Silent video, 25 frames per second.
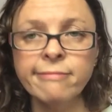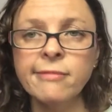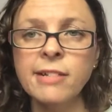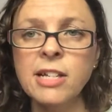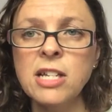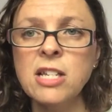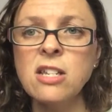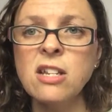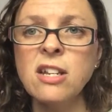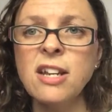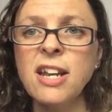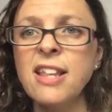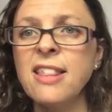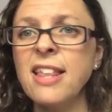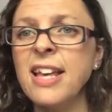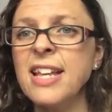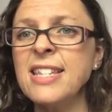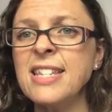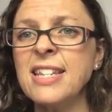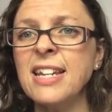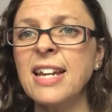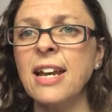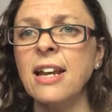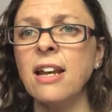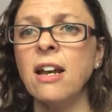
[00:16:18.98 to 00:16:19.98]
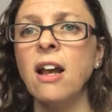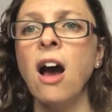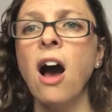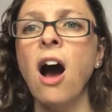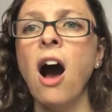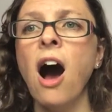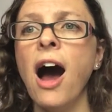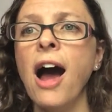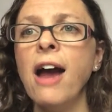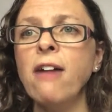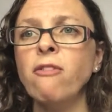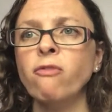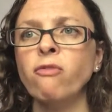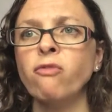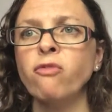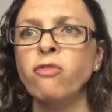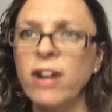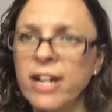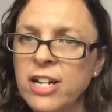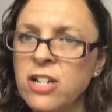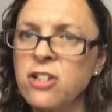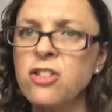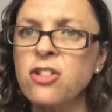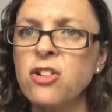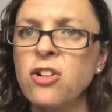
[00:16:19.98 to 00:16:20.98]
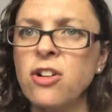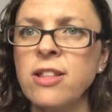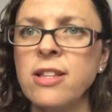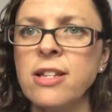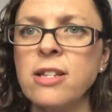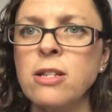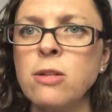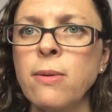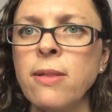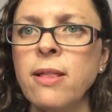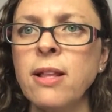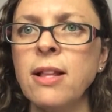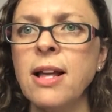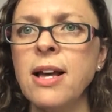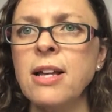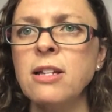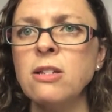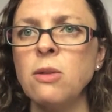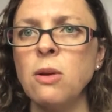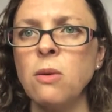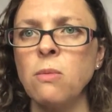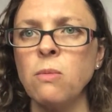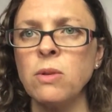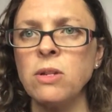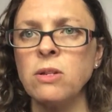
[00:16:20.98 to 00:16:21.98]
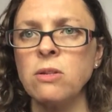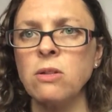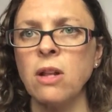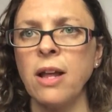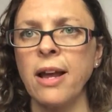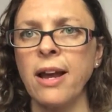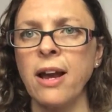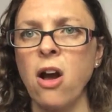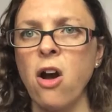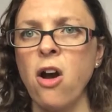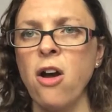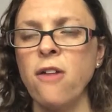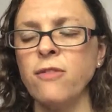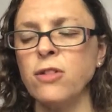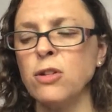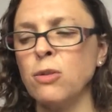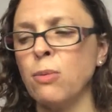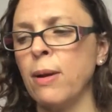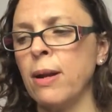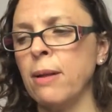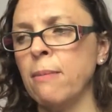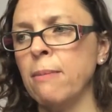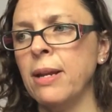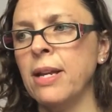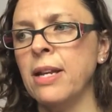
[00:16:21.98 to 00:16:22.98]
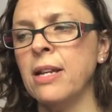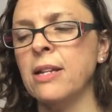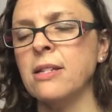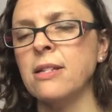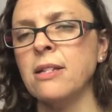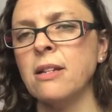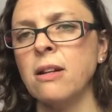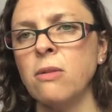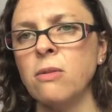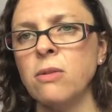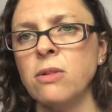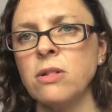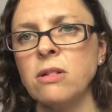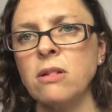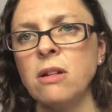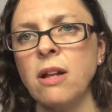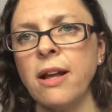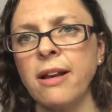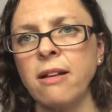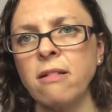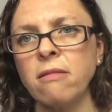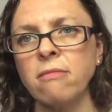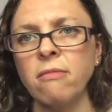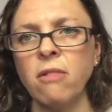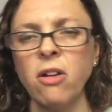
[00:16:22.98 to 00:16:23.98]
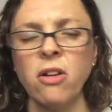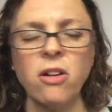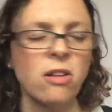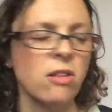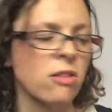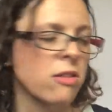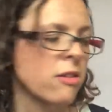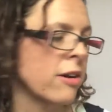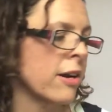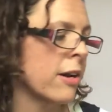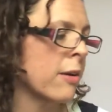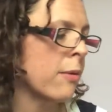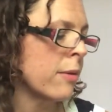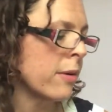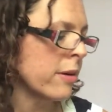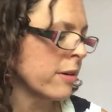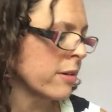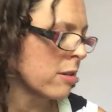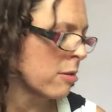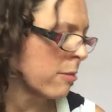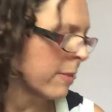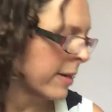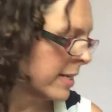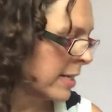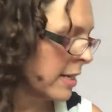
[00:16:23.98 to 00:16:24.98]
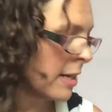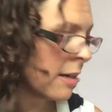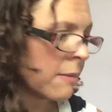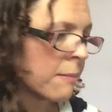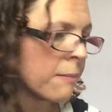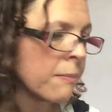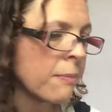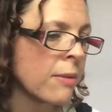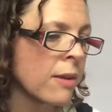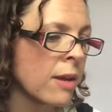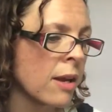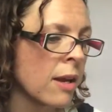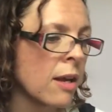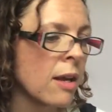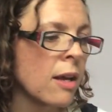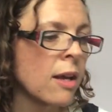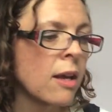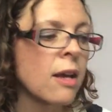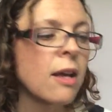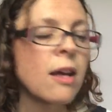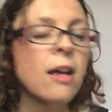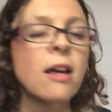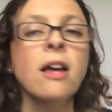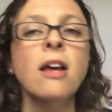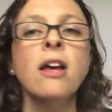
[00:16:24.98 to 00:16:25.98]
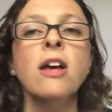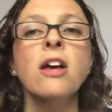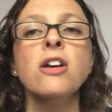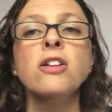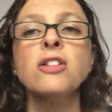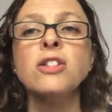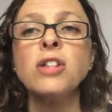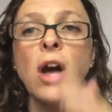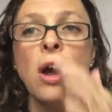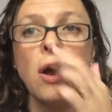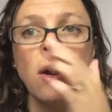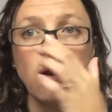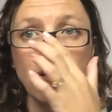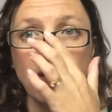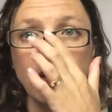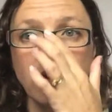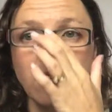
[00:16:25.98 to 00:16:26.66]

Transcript: So yeah, that's it. I rushed through this one. The last one was like over 20 minutes, and I was like only 3/4 of the way done. So